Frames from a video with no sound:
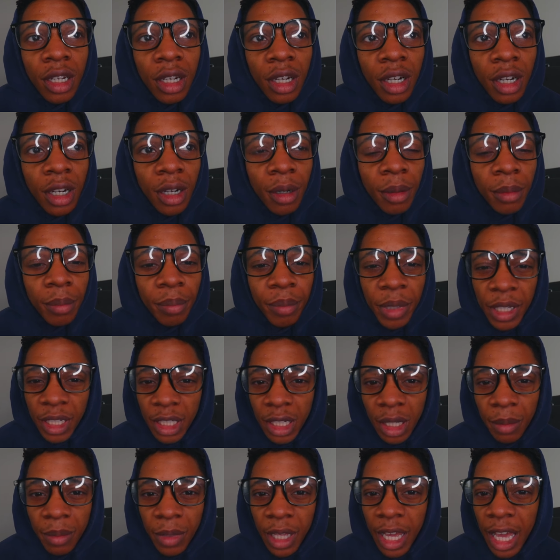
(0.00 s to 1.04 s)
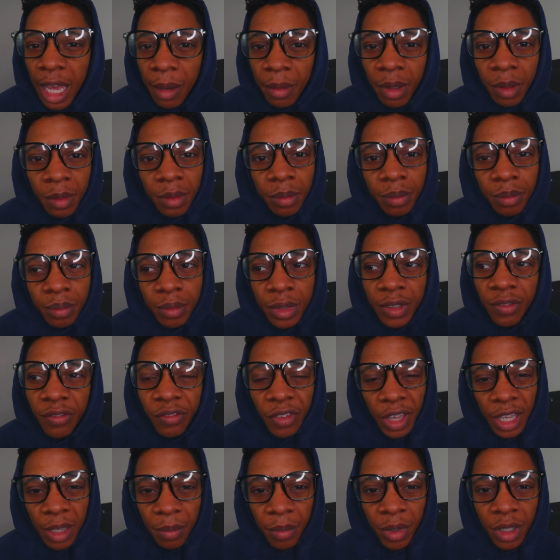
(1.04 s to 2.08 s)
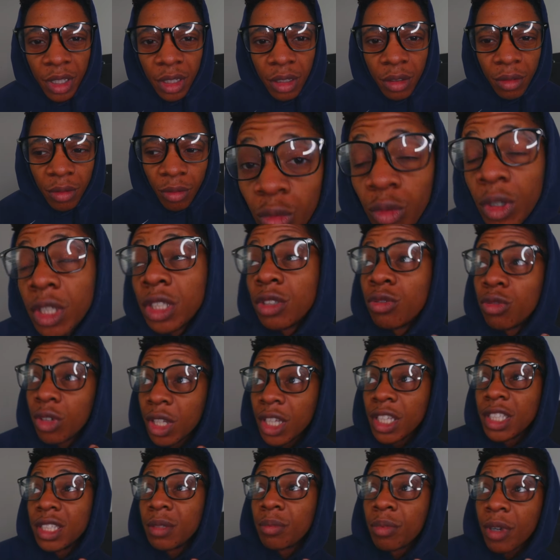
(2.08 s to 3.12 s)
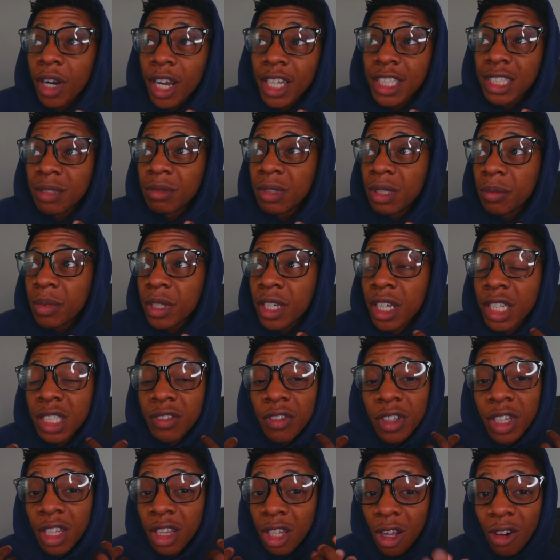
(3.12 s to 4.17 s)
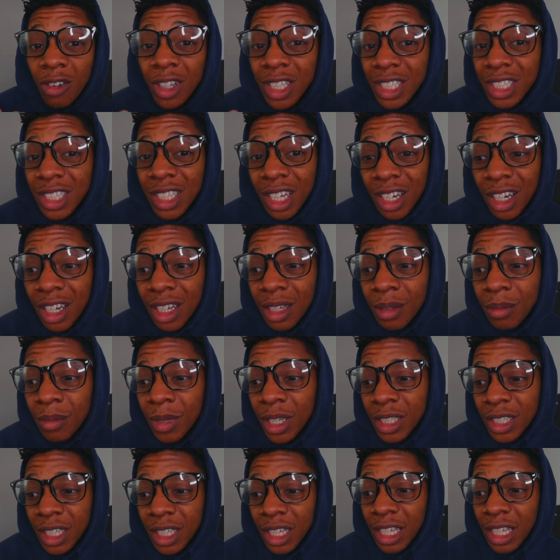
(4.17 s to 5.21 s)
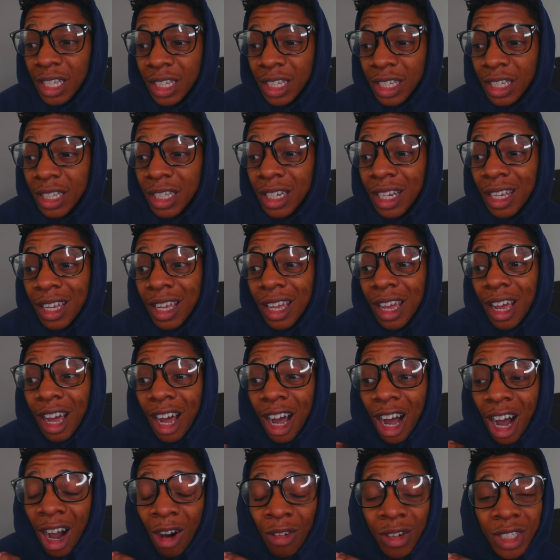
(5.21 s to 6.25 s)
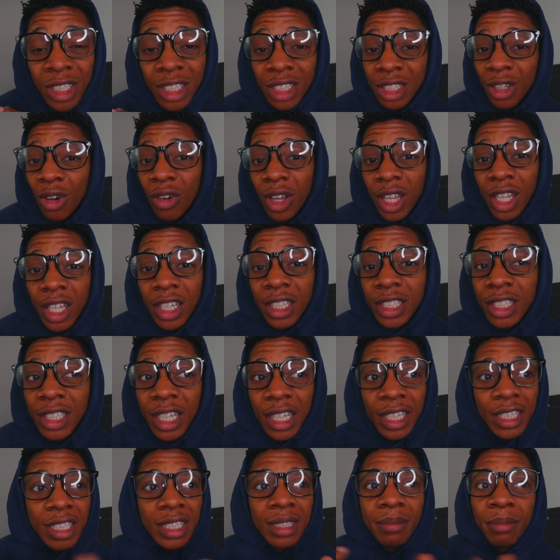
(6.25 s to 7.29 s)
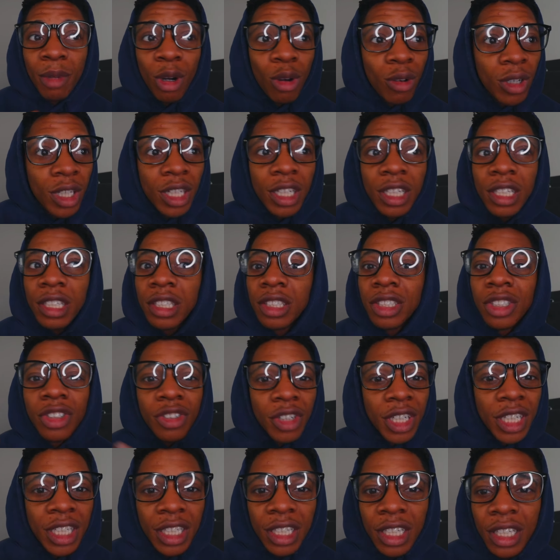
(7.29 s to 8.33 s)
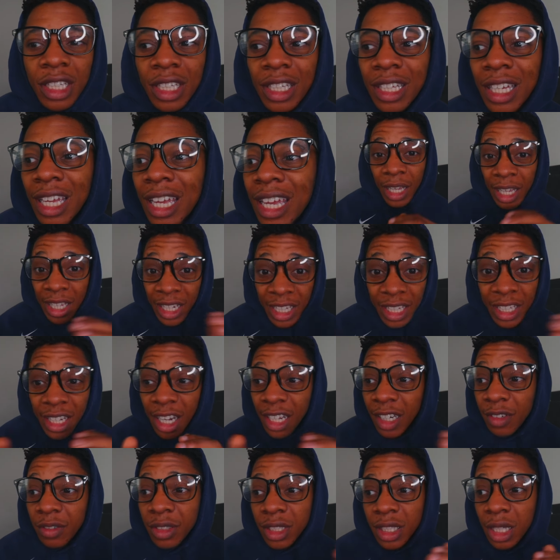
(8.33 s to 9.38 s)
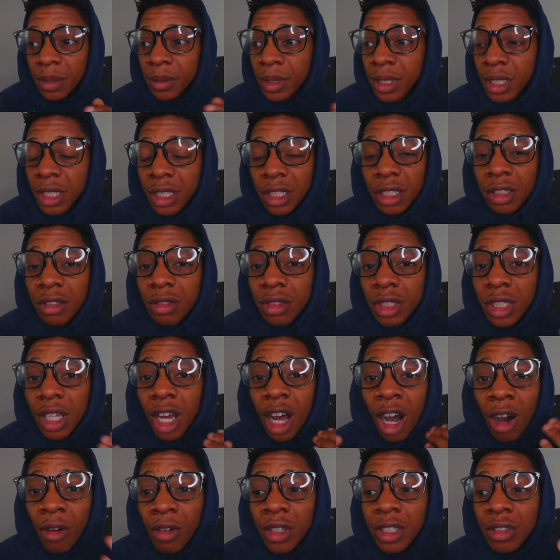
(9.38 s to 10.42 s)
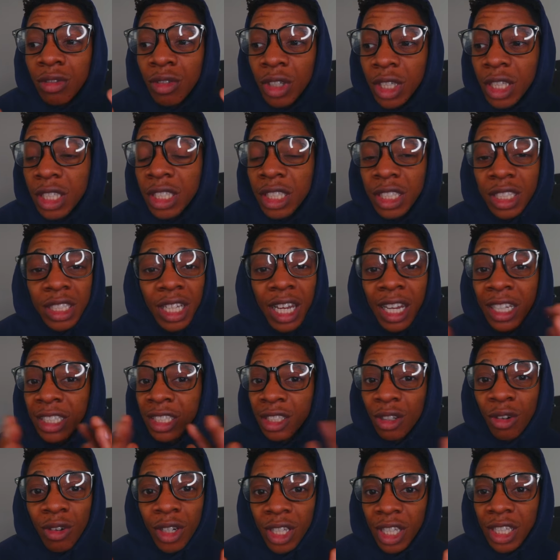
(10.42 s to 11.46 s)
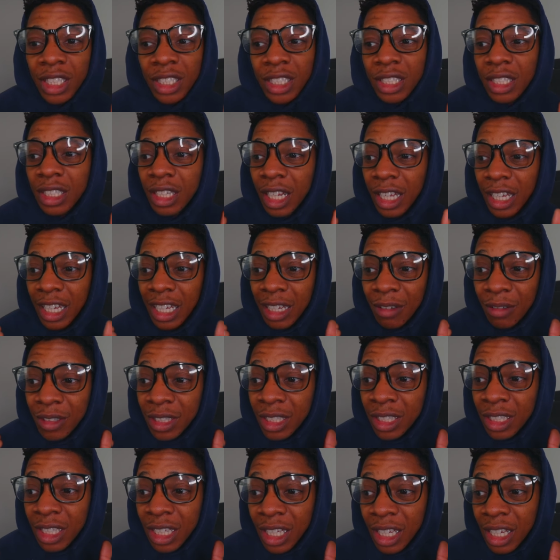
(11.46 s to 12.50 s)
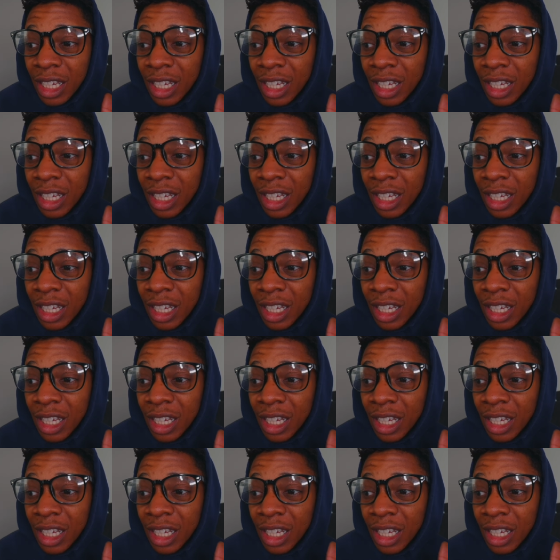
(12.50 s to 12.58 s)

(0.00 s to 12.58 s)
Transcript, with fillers: um, picked up the habit of vaping, which really surprises me because for the longest time as a kid, I was so against like smoking, drinking, any kind of substance use. I was really just so against it. Like it was